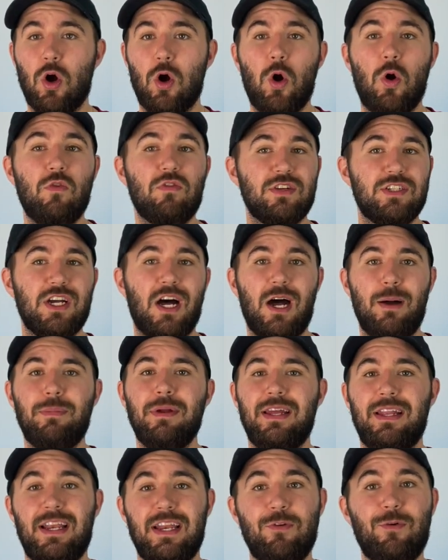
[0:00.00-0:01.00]
over top
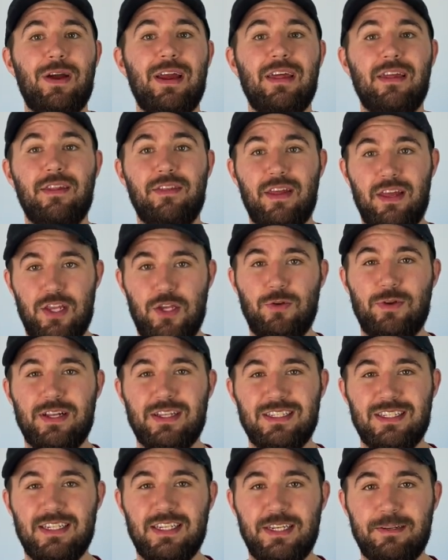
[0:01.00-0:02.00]
in any way that you can
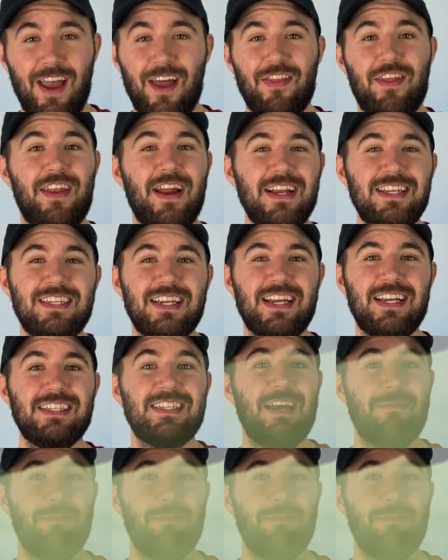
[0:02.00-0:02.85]
see. The nice thing is that